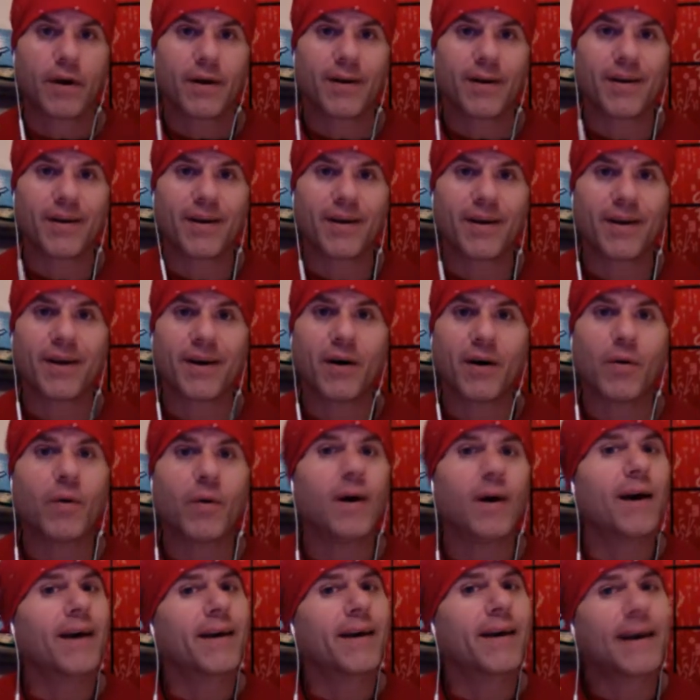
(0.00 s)

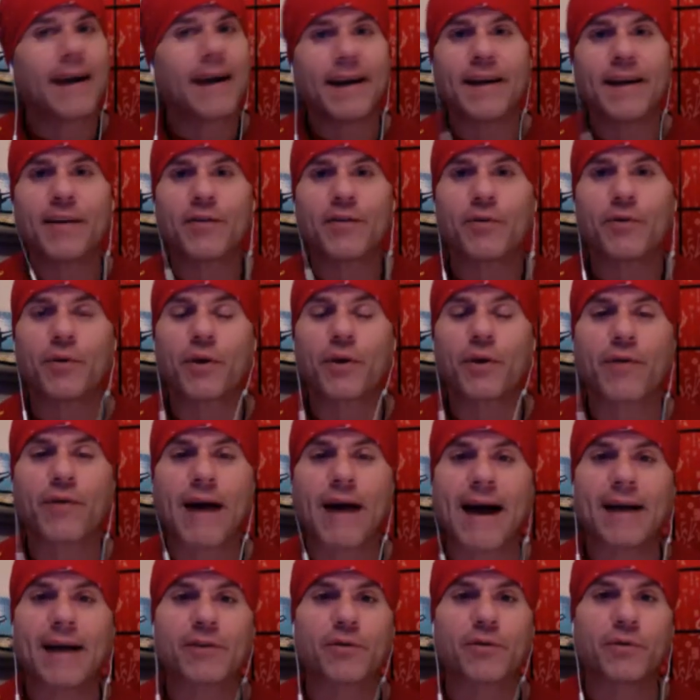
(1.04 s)
Get into it
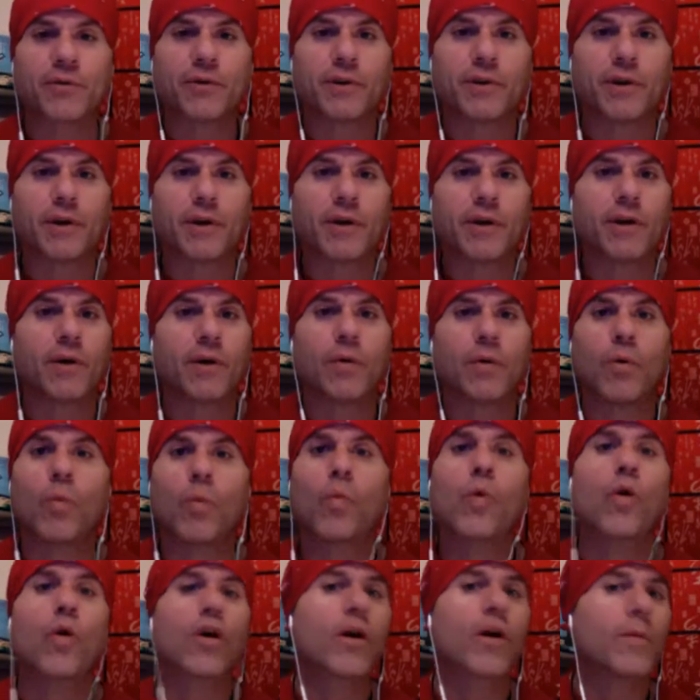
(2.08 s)
gradually,
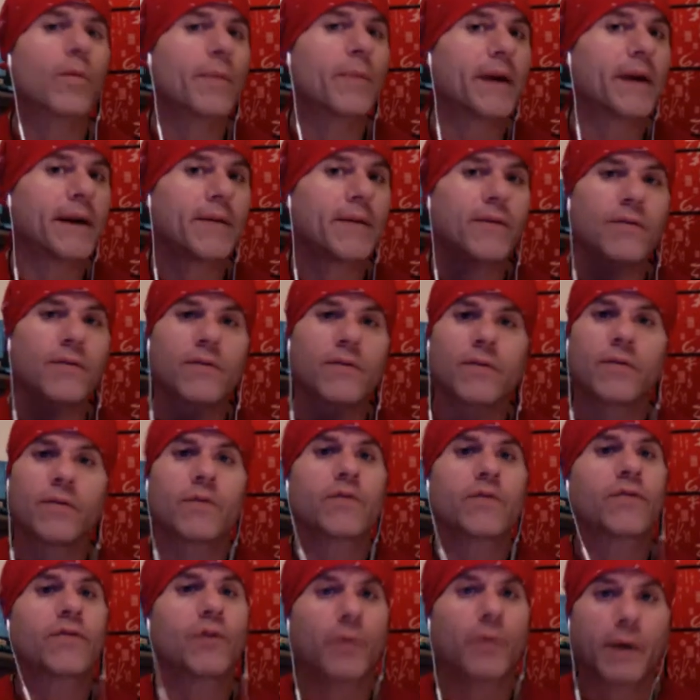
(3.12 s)
warm
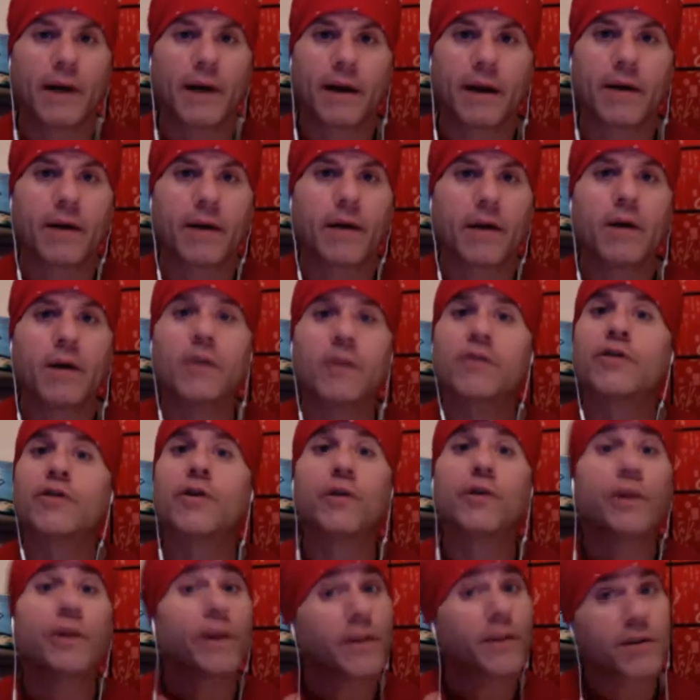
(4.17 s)
into it so
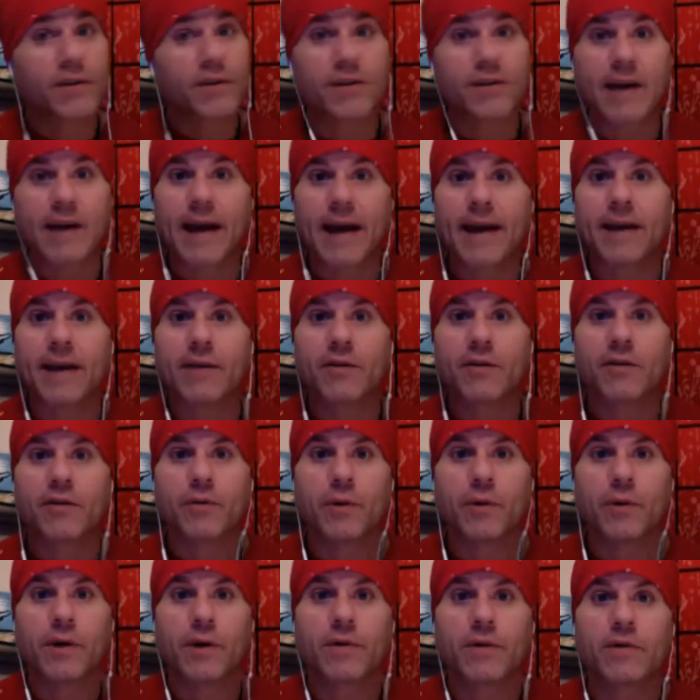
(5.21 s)
you can stay into
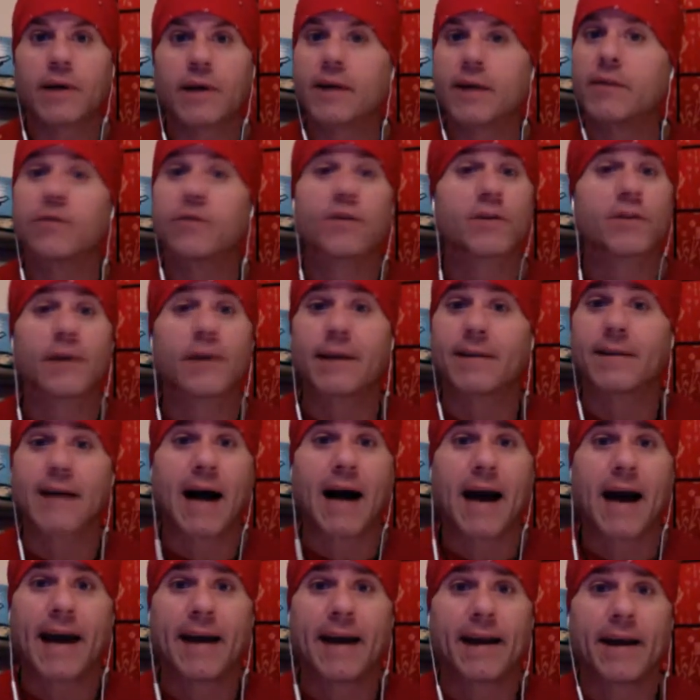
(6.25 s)
it. It's like just like
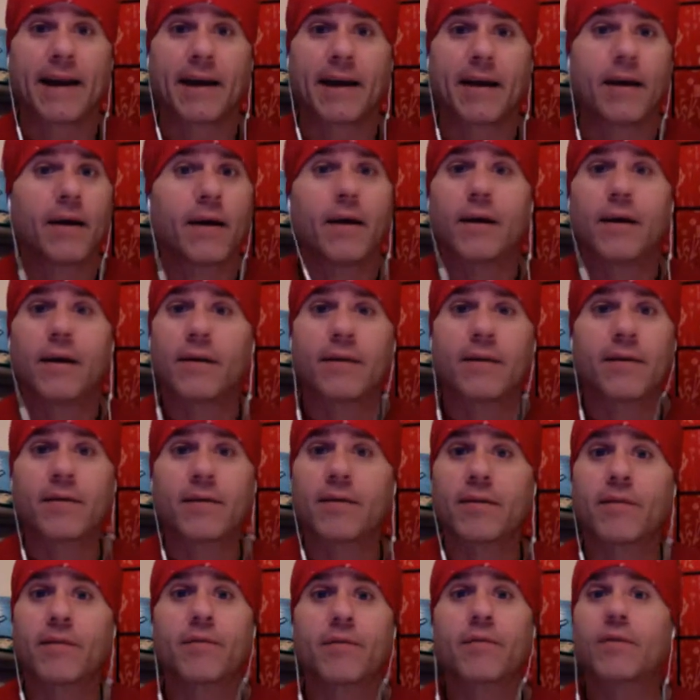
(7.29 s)
dieting.
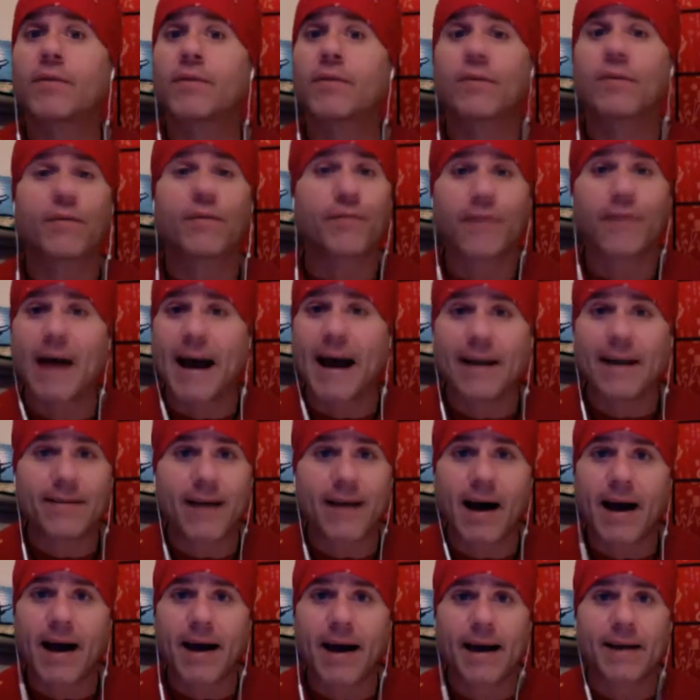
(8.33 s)
The fad
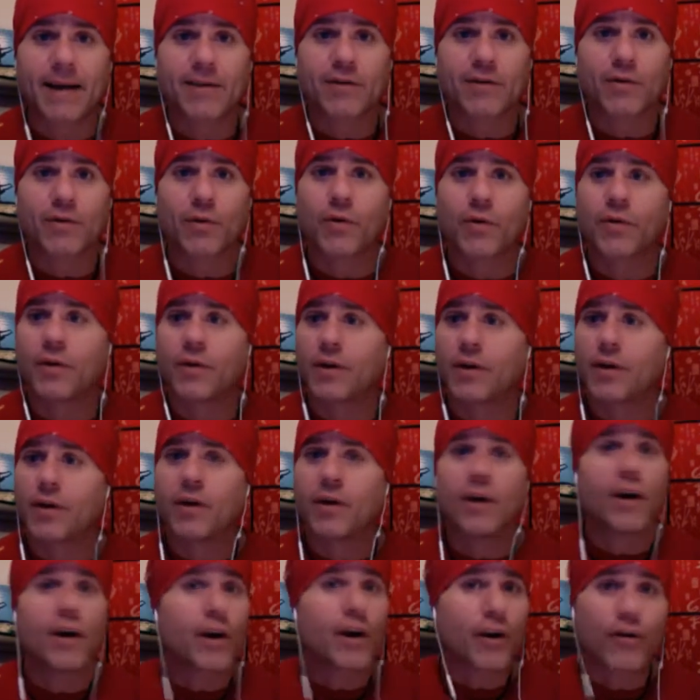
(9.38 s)
diets or the
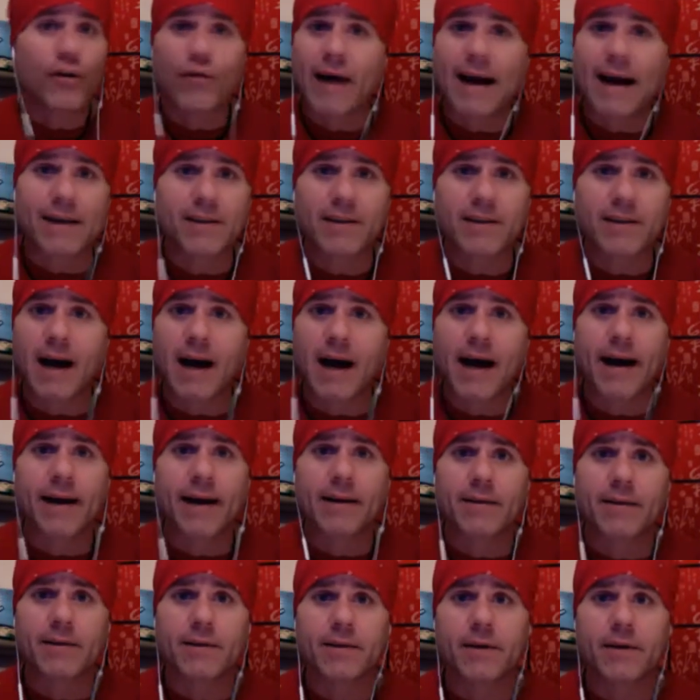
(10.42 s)
crash
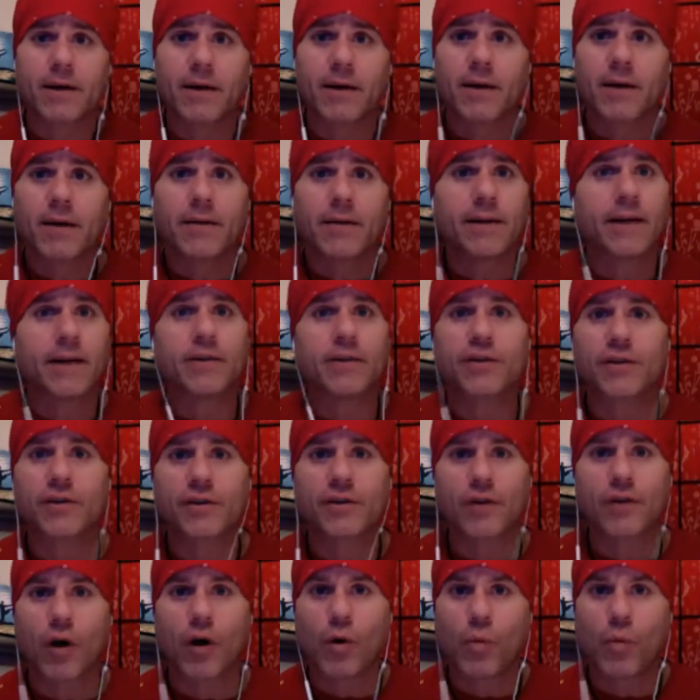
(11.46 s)
diets, they just
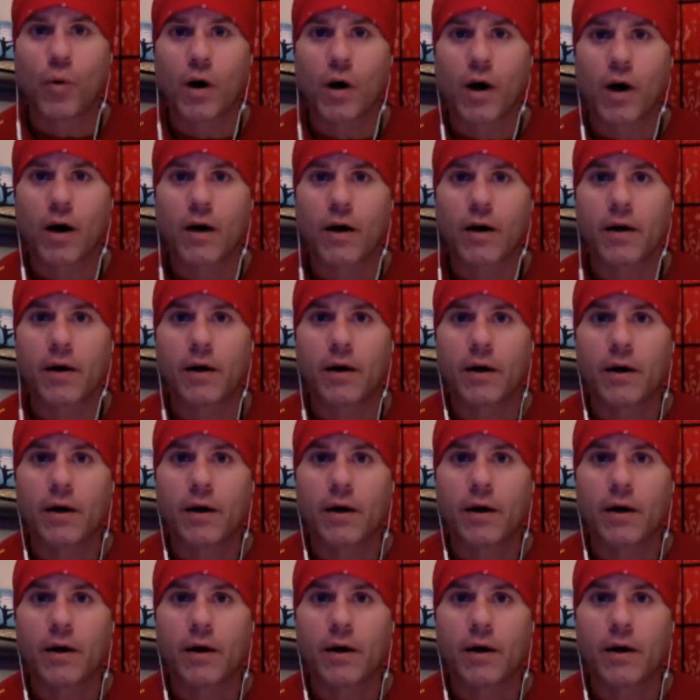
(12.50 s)
don't work.